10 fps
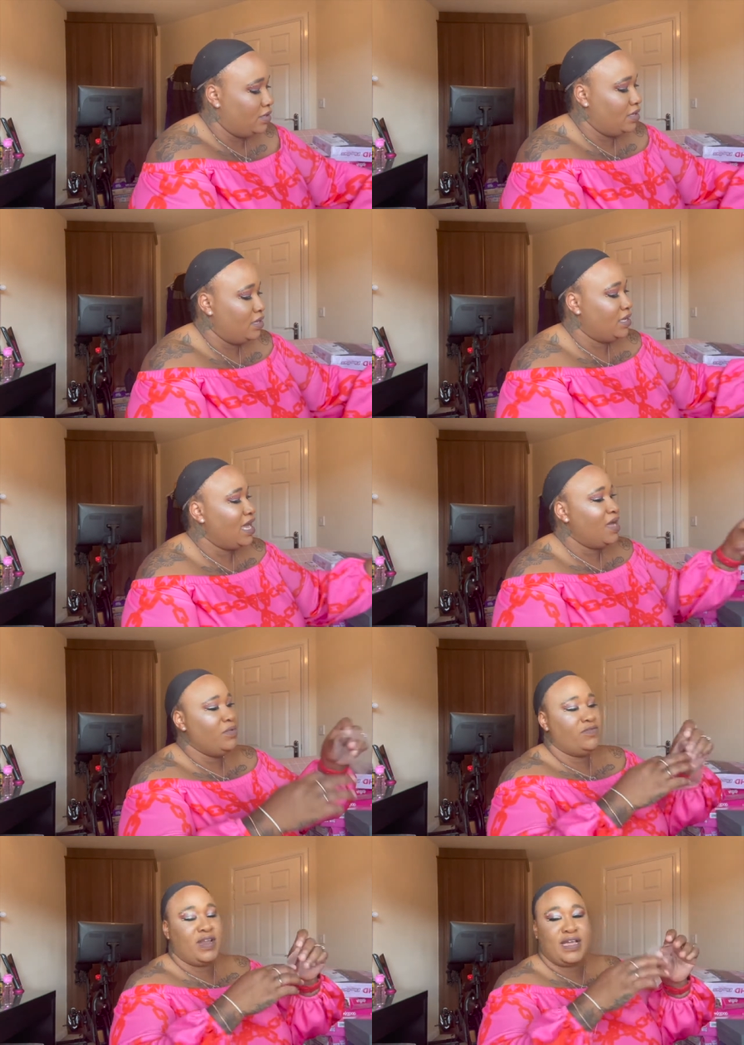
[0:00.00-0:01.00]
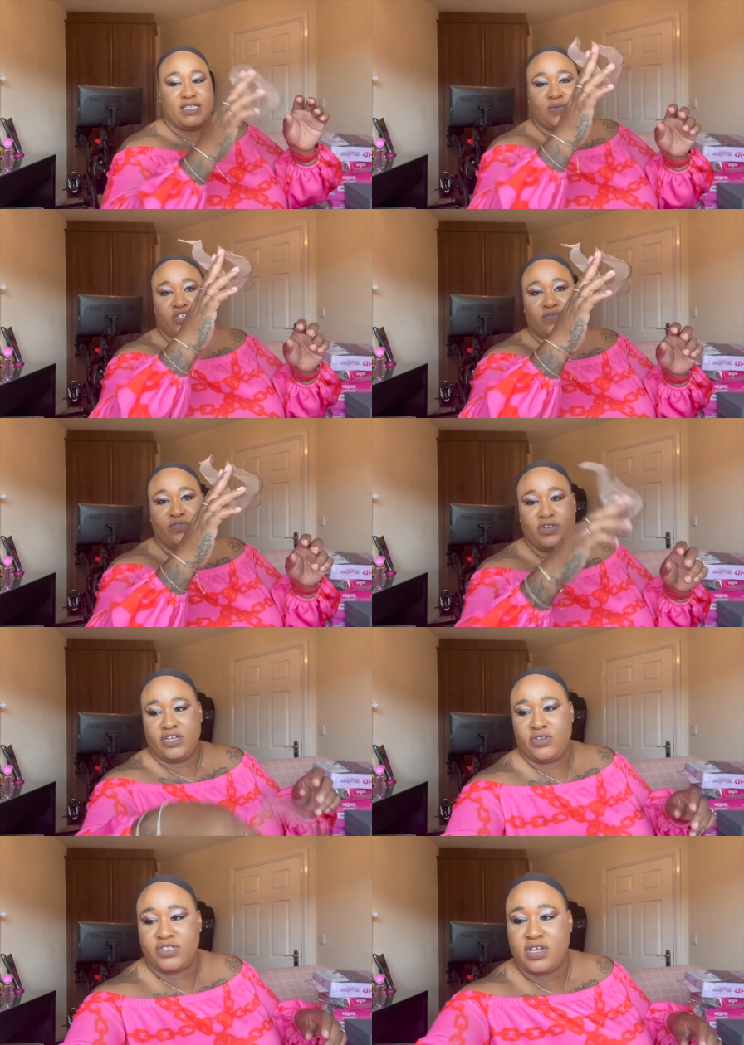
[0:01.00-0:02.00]
It came with lace, which I've already
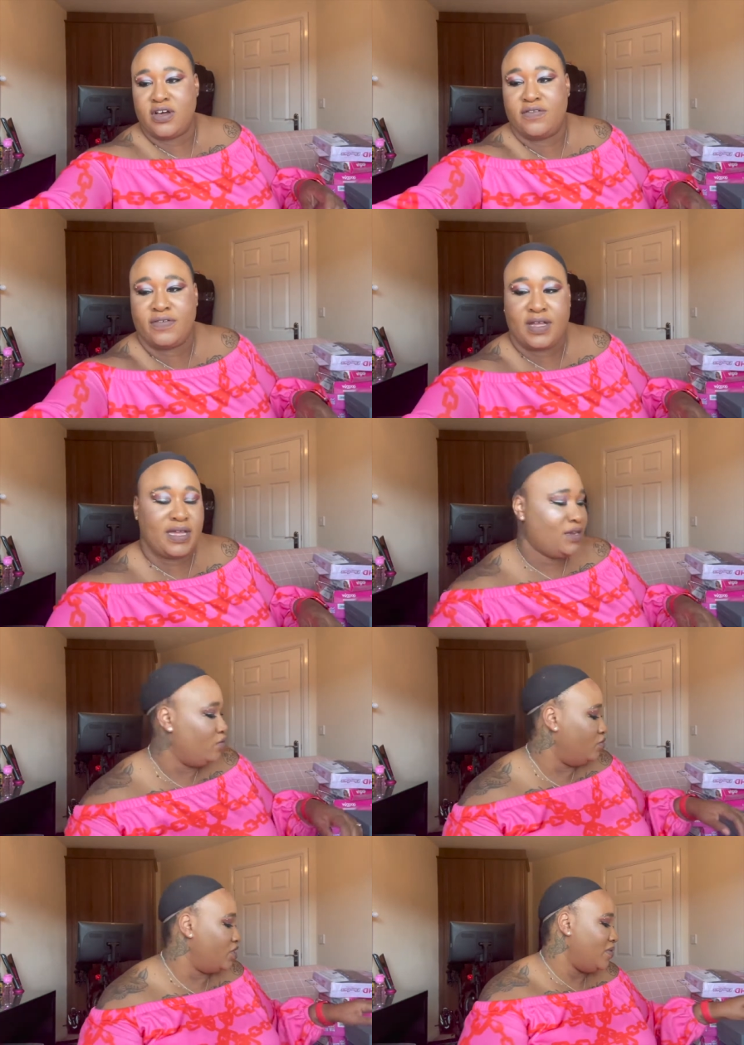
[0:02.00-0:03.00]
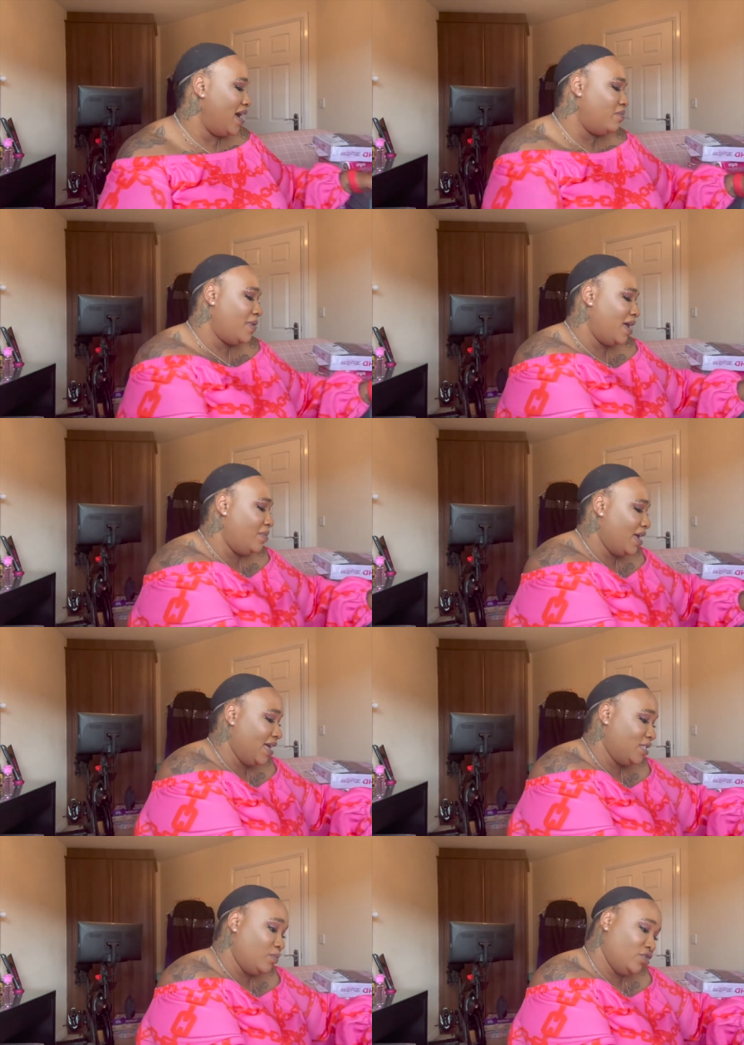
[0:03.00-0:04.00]
cut off, and also it had baby
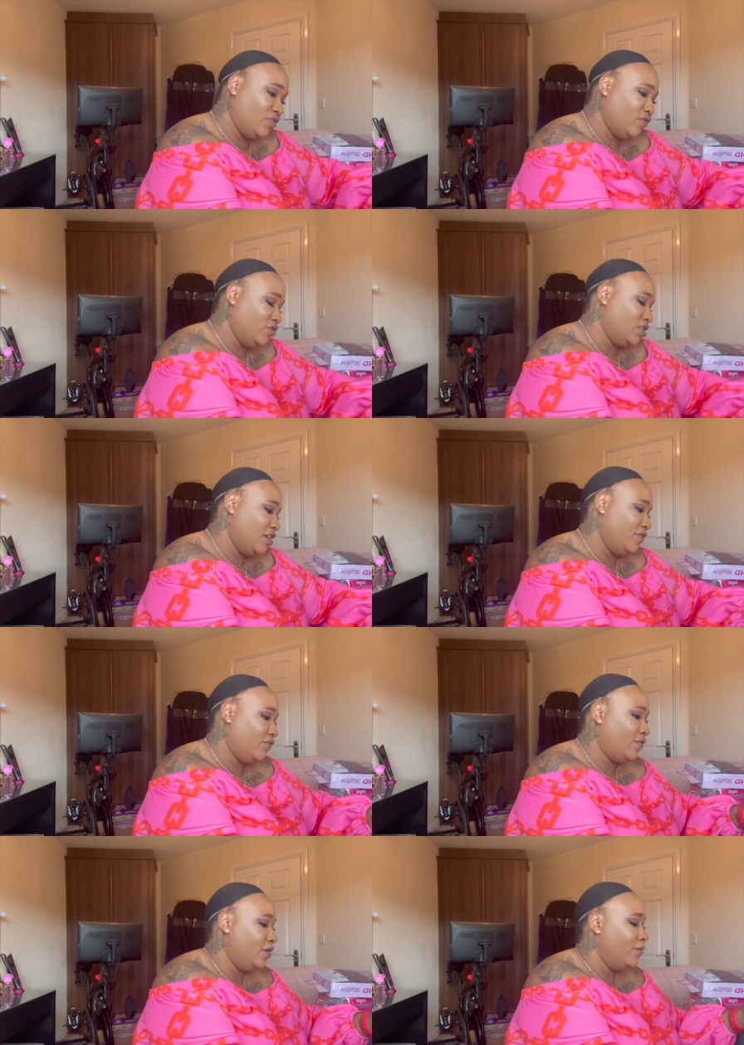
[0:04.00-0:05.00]
hairs, which I've cut off.